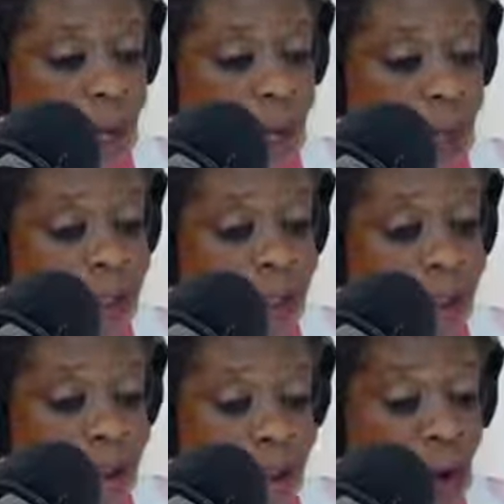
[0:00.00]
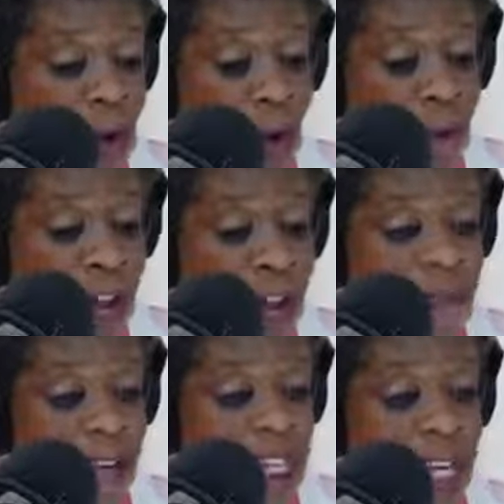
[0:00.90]
And, uh, you know, if I
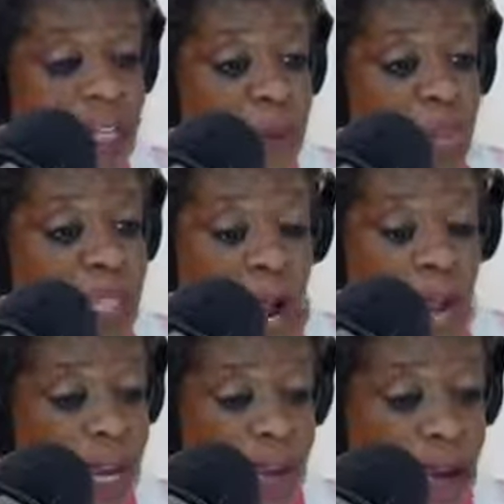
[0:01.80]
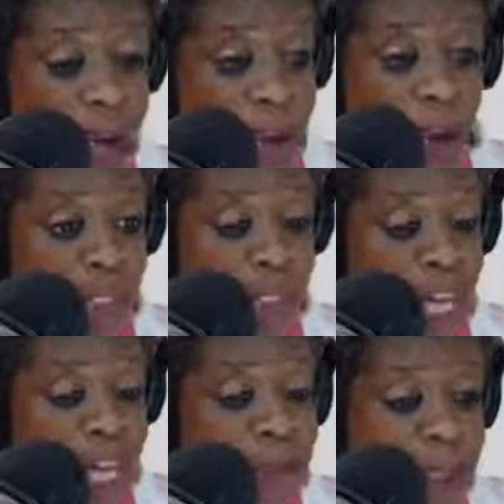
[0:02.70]
offend anyone, I, I
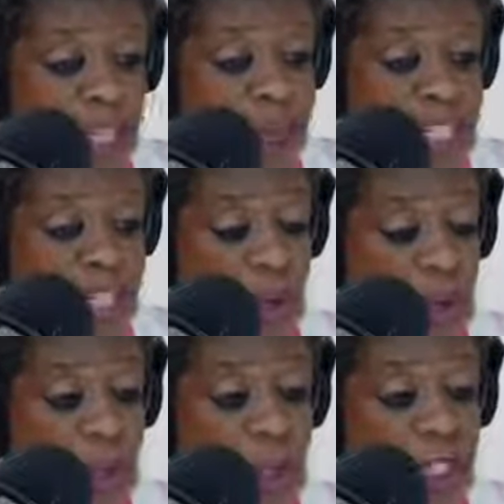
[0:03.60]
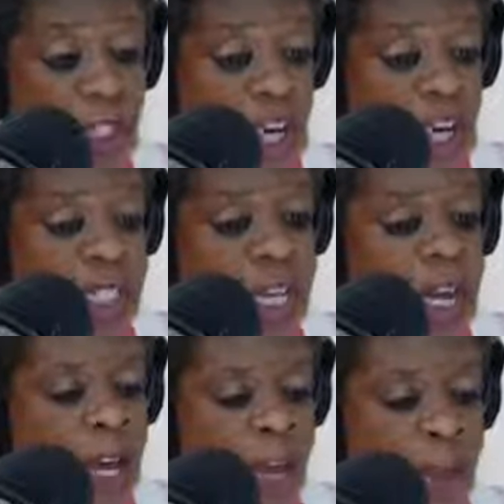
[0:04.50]
apologize, but I really don't apologize.
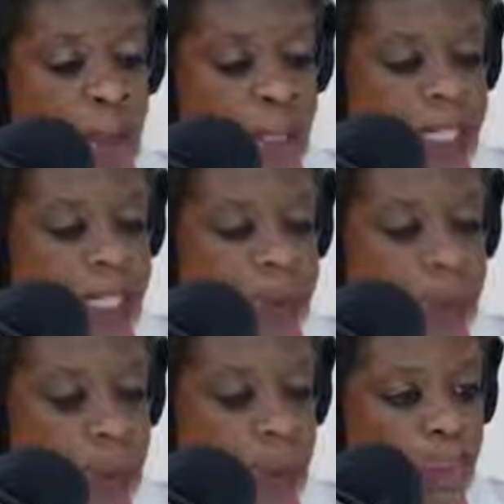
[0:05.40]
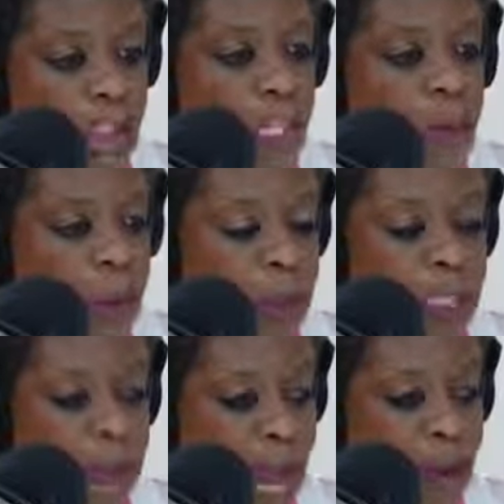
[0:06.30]
But this bullshit
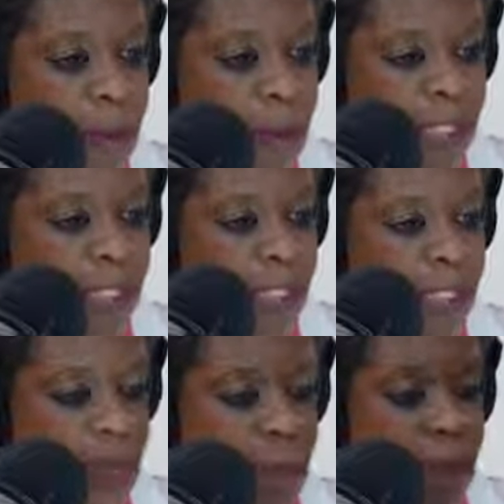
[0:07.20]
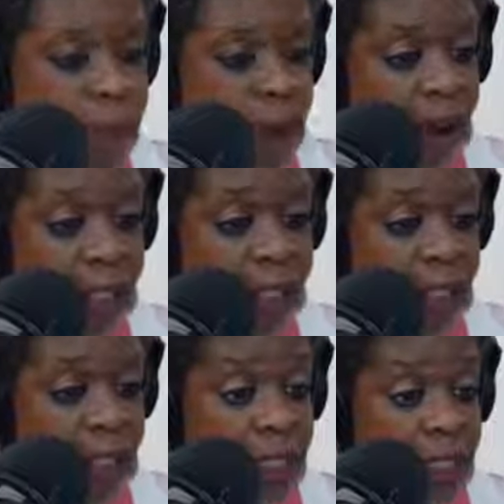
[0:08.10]
pussy power business whereby,
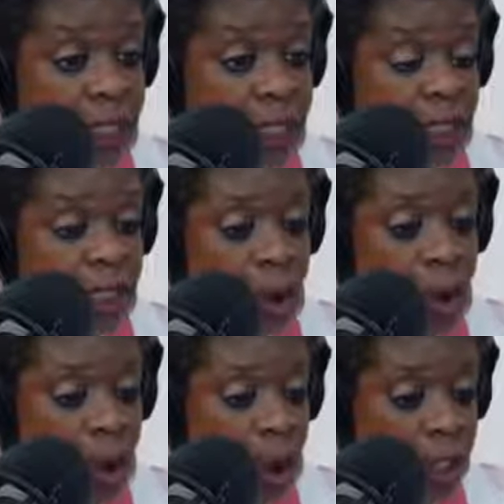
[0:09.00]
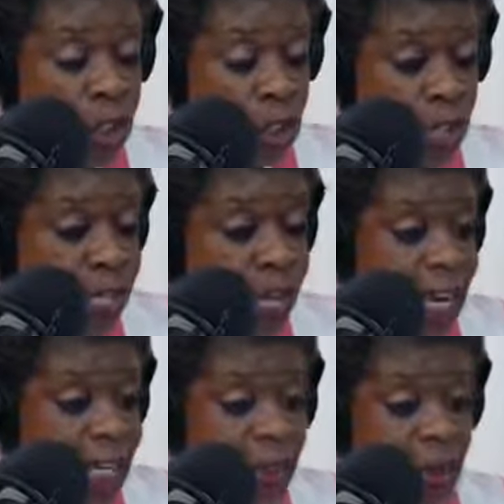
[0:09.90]
you know, on the
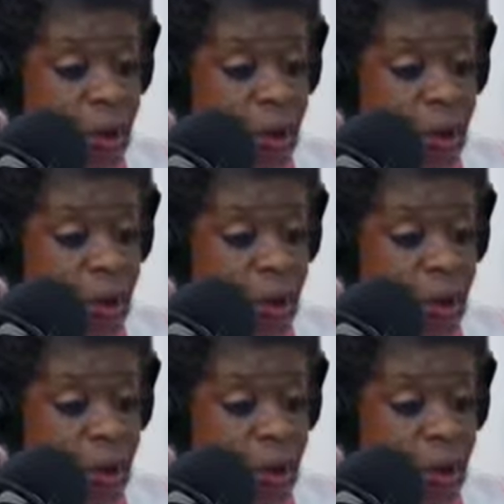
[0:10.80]
weekends